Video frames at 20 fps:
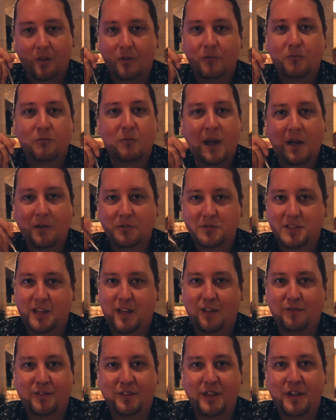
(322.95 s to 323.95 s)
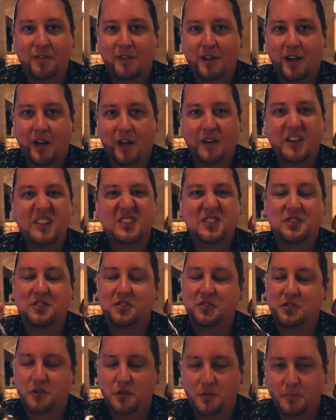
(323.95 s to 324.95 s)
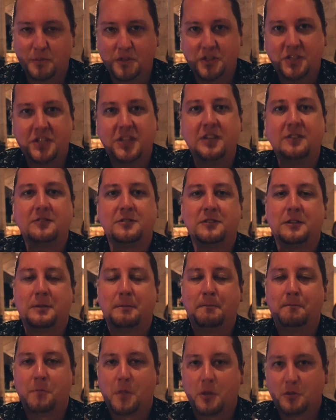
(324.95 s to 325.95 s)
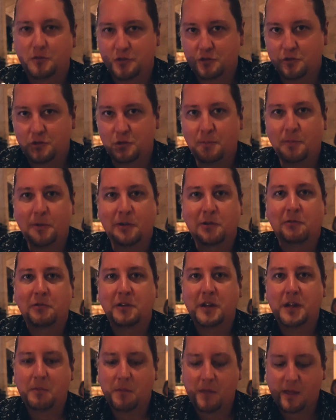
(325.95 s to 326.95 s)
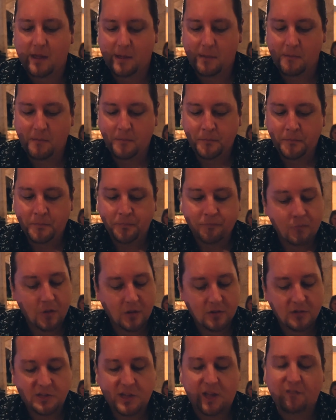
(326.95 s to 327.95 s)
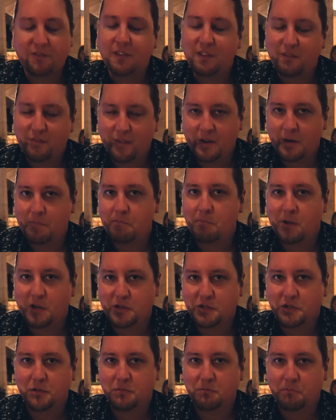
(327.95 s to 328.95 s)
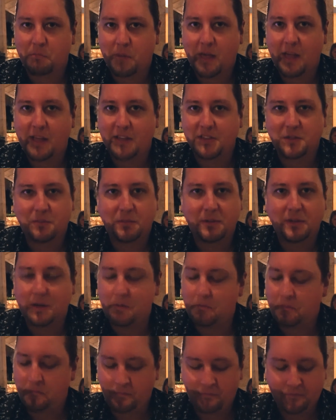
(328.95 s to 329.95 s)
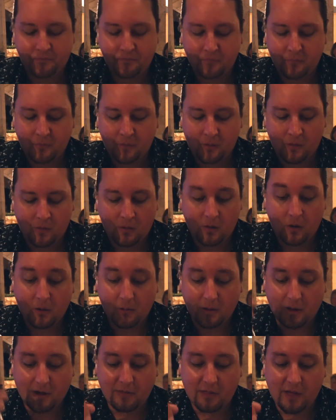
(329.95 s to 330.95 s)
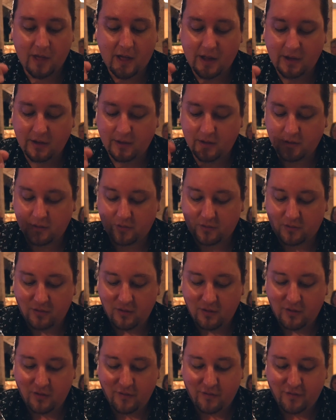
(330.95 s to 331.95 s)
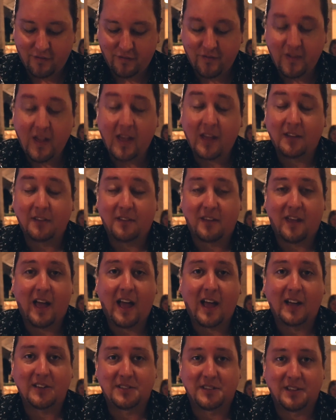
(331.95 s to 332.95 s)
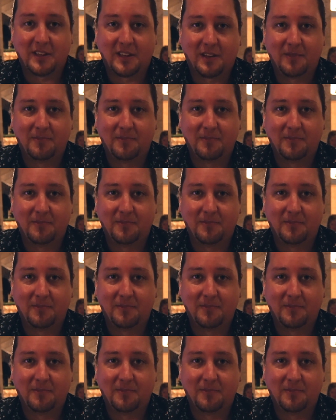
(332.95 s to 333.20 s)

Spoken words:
rounds that flavor out. It's super cheesy, super creamy. It's definitely very mushroom based, but oh my god, that is fantastic.